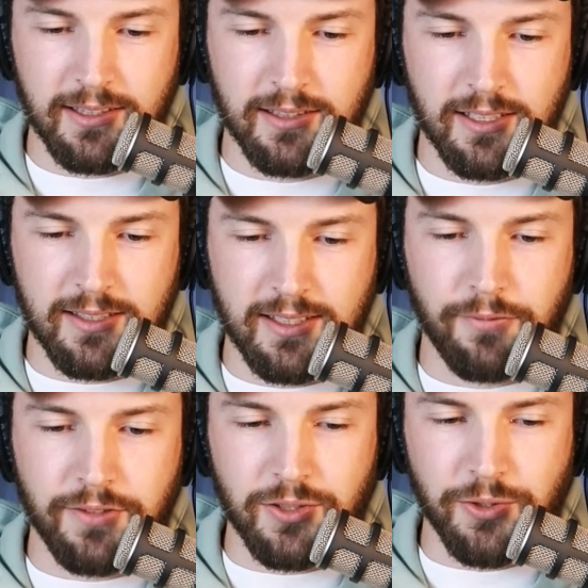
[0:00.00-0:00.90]
this
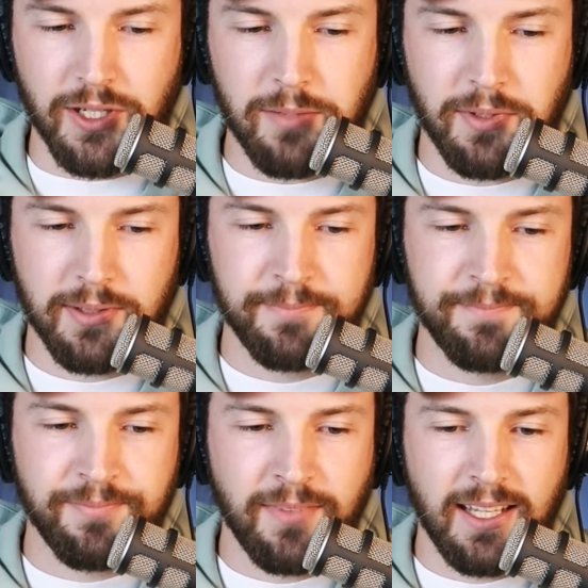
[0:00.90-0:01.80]
selfish creep?
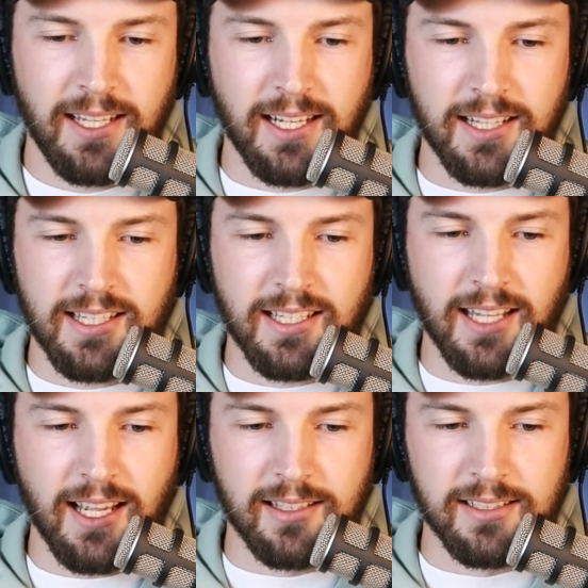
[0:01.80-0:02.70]
And I think,
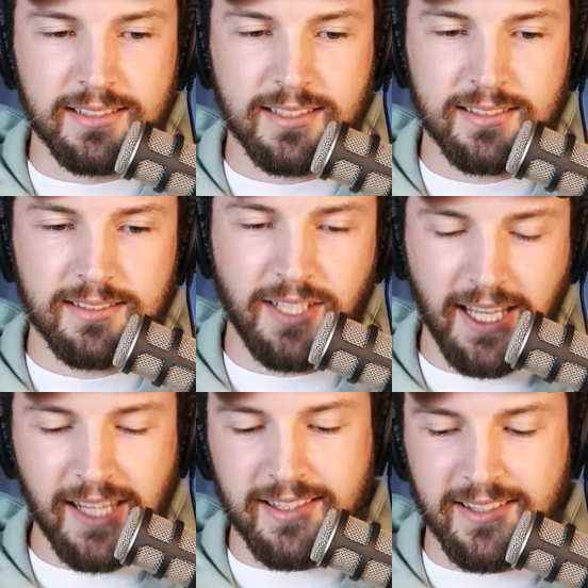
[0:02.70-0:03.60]
yeah, it's to
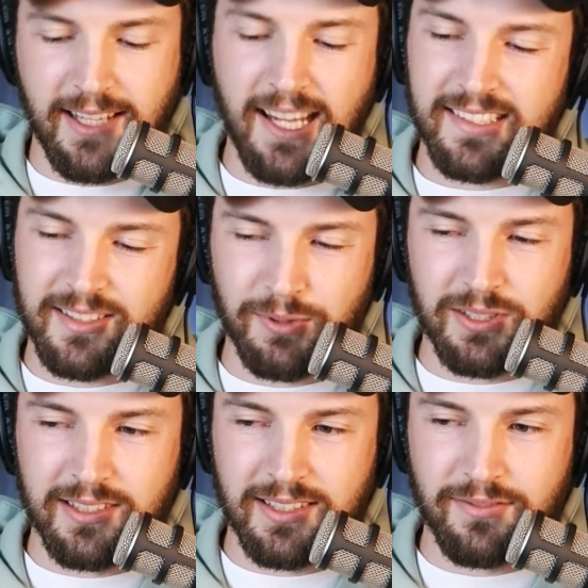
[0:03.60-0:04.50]
get sex,
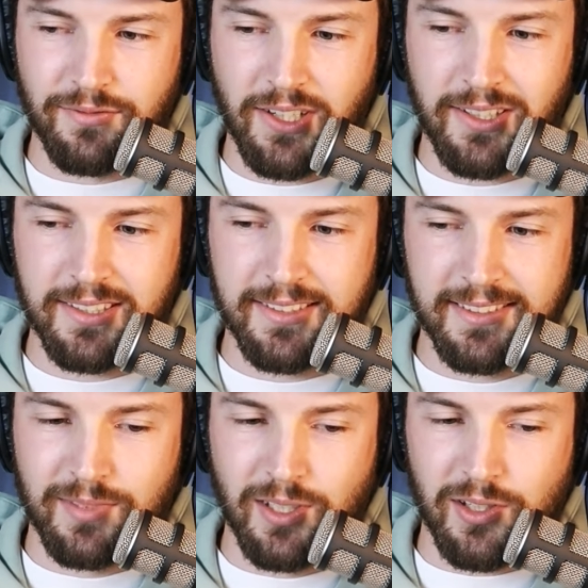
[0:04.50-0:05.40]
which is
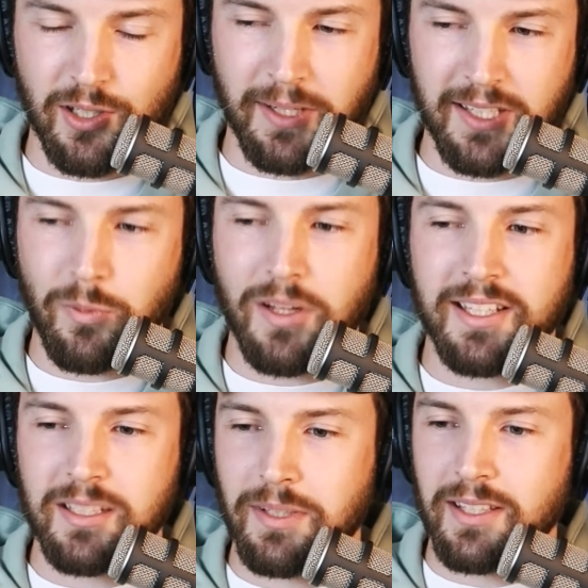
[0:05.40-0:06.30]
very disturbing. It's one
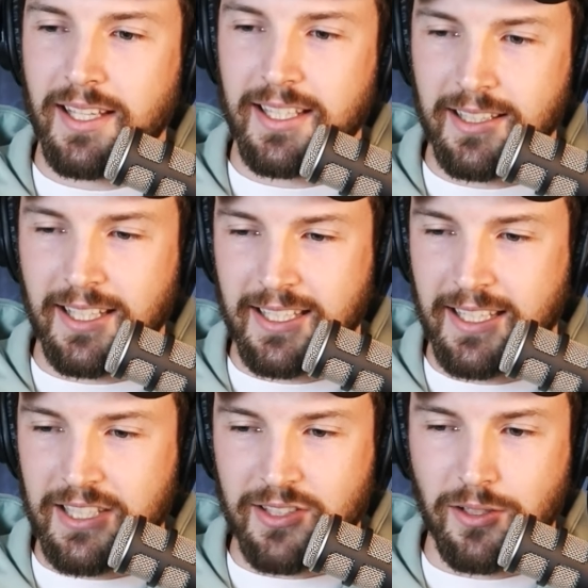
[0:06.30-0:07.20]
thing to be like, like
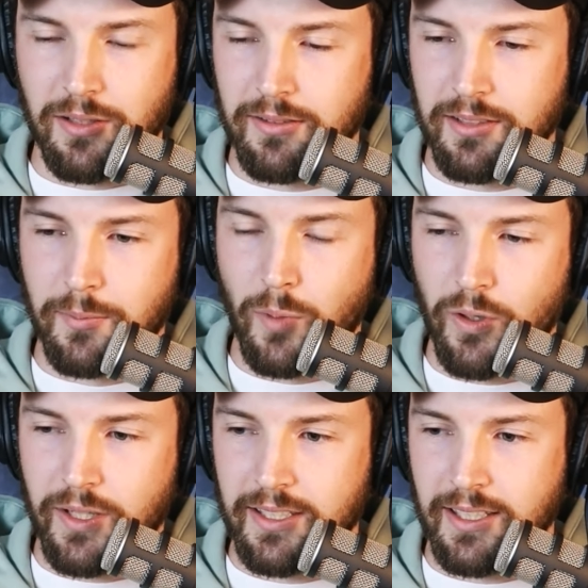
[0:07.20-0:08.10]
kiss good good
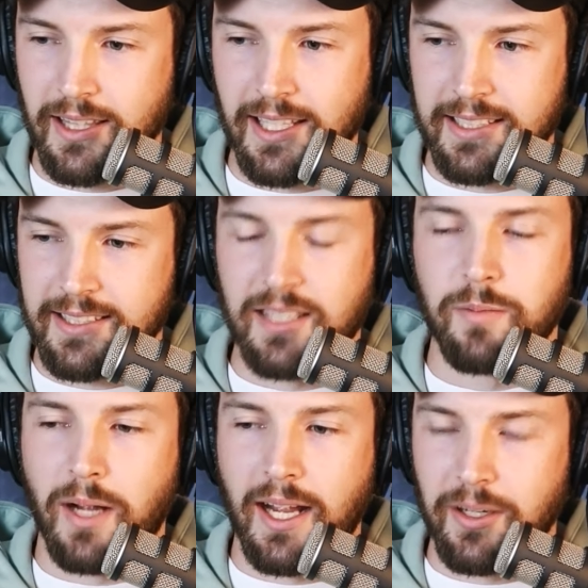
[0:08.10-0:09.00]
morning and like say
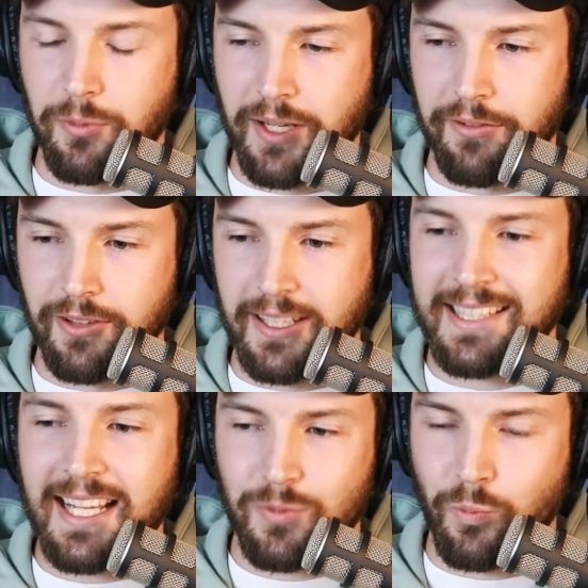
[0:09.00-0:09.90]
goodbye yeah. or whatever. Like
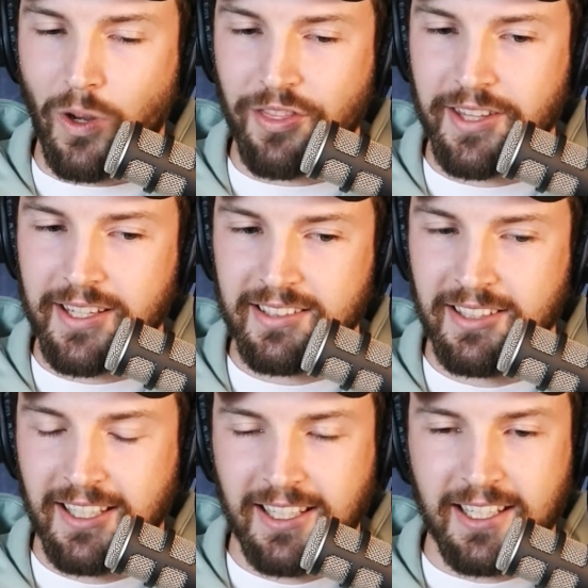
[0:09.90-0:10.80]
that's one thing.
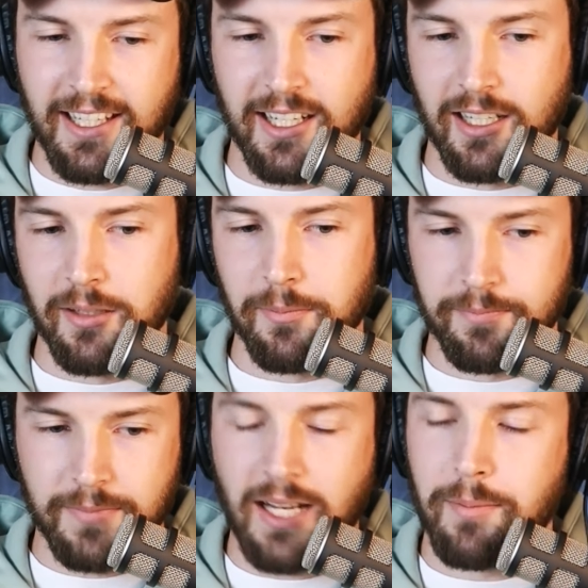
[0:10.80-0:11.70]
Yeah.
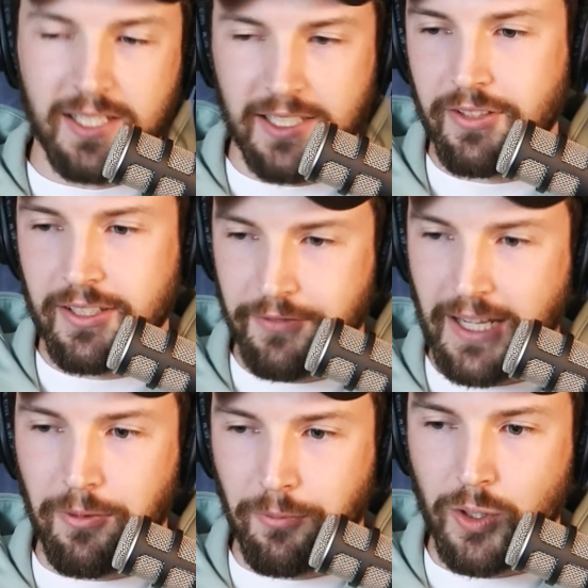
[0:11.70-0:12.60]
Um, and I mean, even if
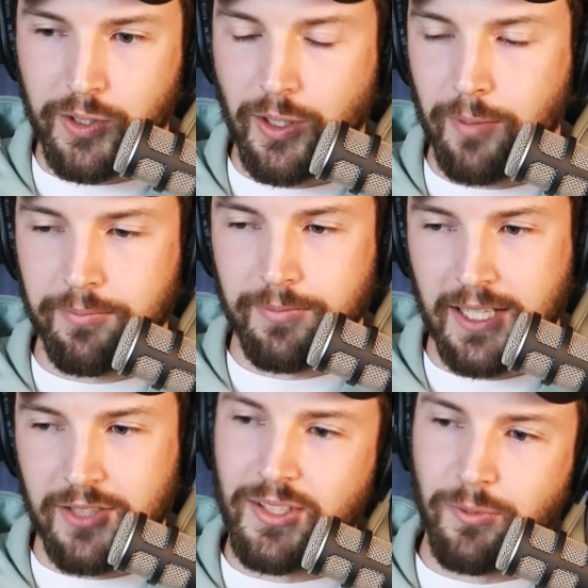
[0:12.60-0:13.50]
that woke you up
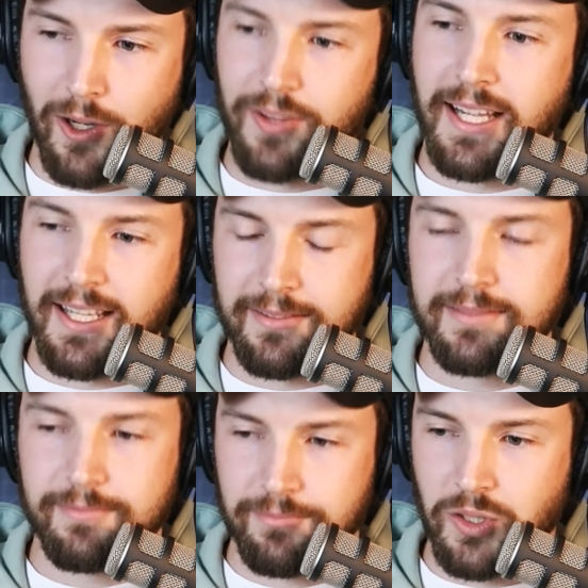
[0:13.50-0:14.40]
and you didn't want that,
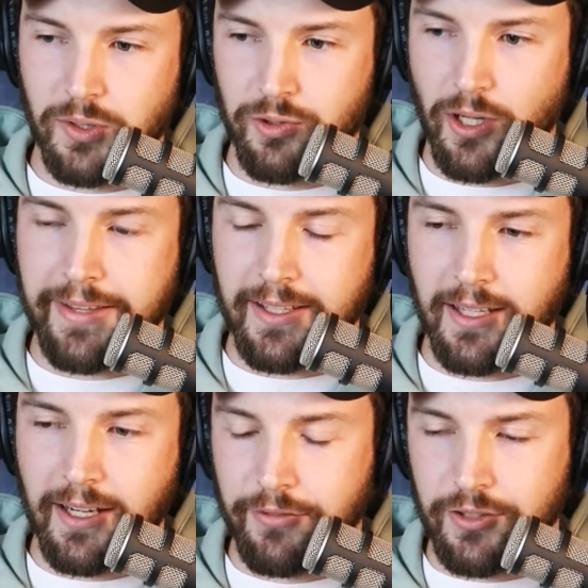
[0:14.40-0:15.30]
you can draw that
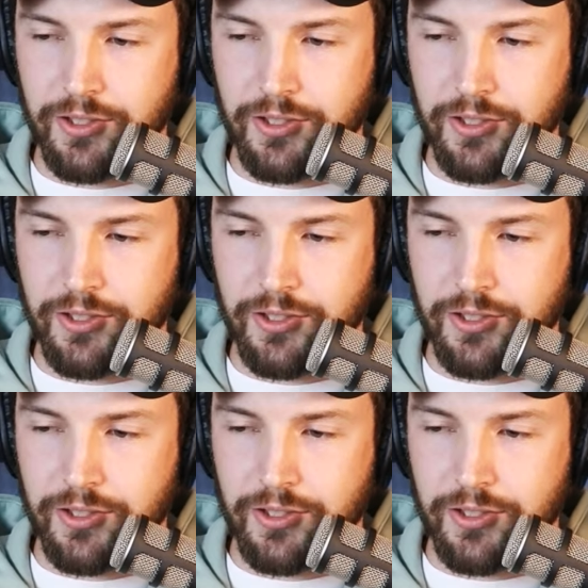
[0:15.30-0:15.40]
line for